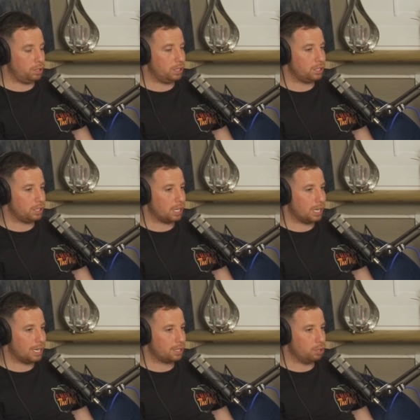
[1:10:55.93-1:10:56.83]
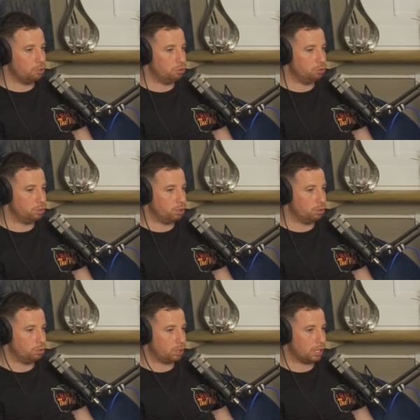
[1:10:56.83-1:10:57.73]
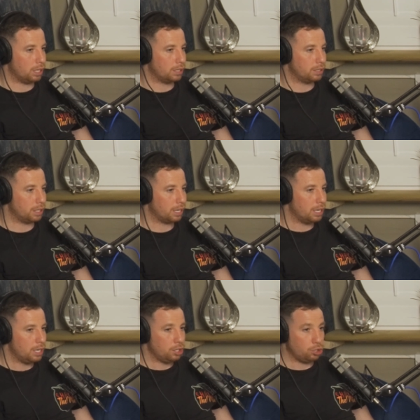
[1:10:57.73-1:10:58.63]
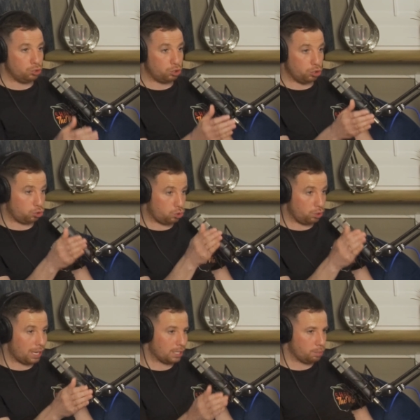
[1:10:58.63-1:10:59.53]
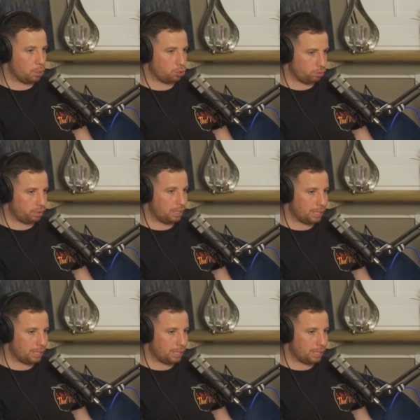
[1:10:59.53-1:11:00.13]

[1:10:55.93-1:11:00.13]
decent card, local card, and, like, as a boxing fan,